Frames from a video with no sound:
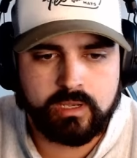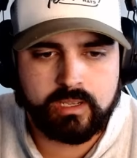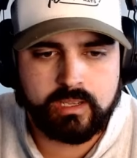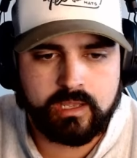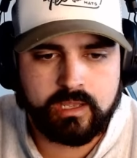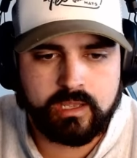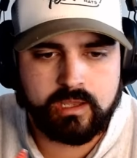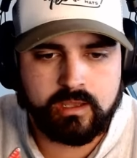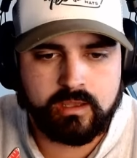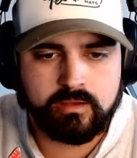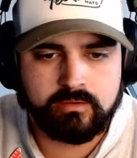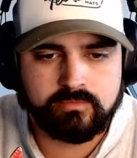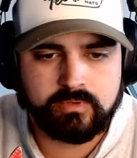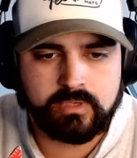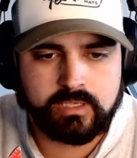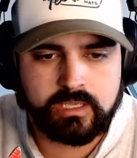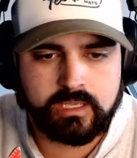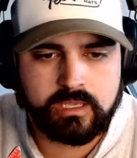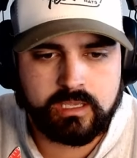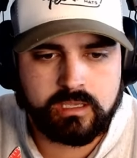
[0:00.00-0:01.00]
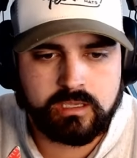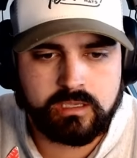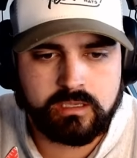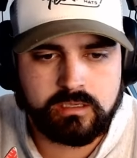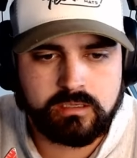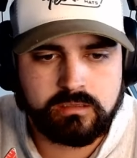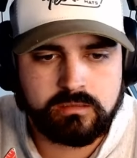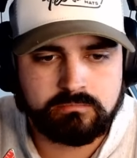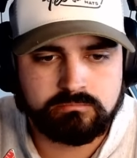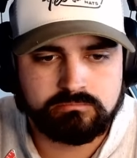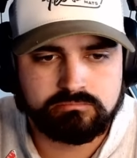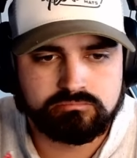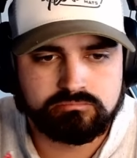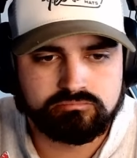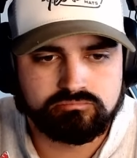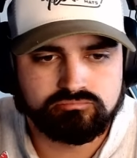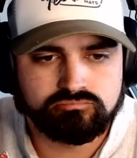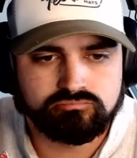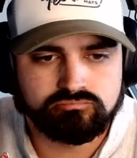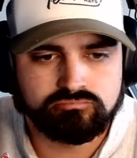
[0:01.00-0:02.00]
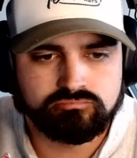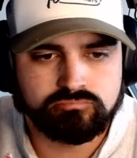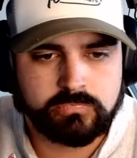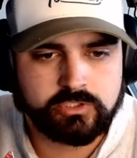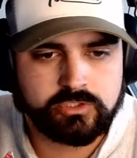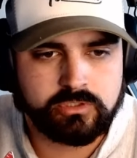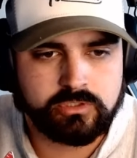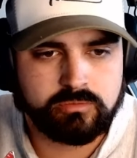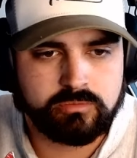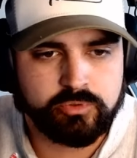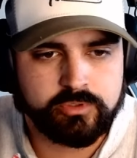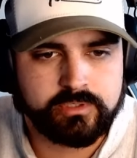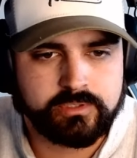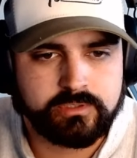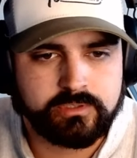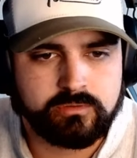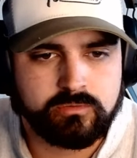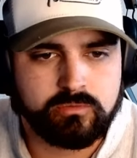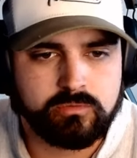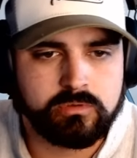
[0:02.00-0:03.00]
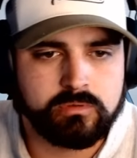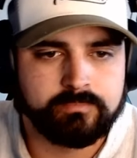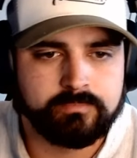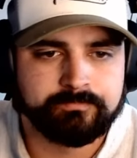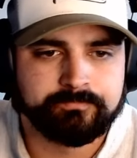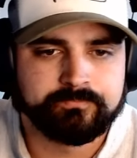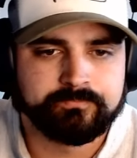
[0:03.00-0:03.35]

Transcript: I have I should have put this in order.